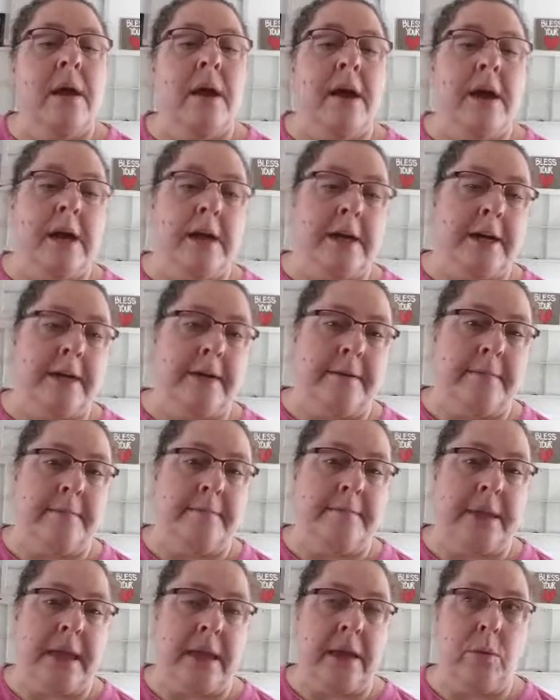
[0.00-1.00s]

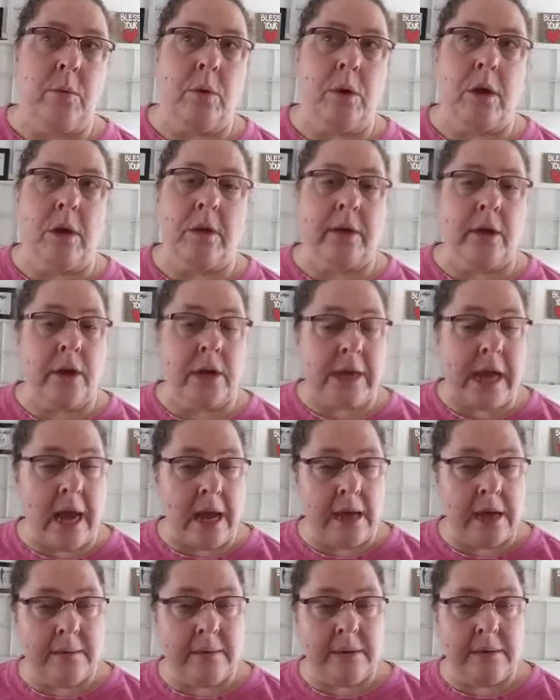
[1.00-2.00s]
Their
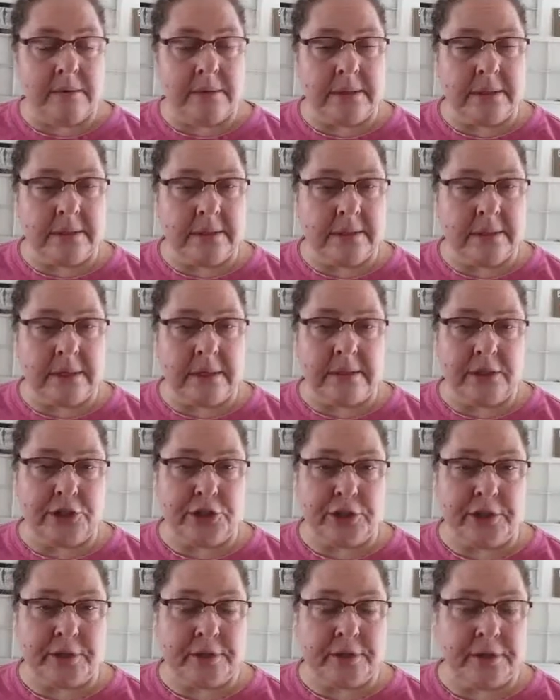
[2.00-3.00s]
economy was in the
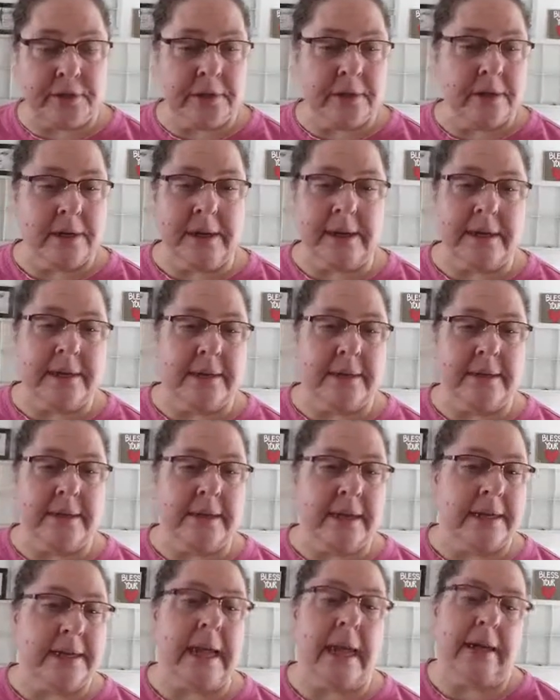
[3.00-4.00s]
shitter,
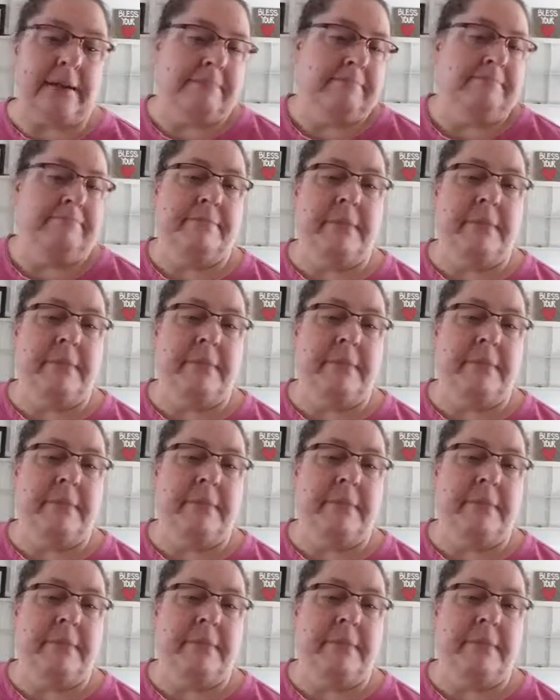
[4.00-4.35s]
and yeah,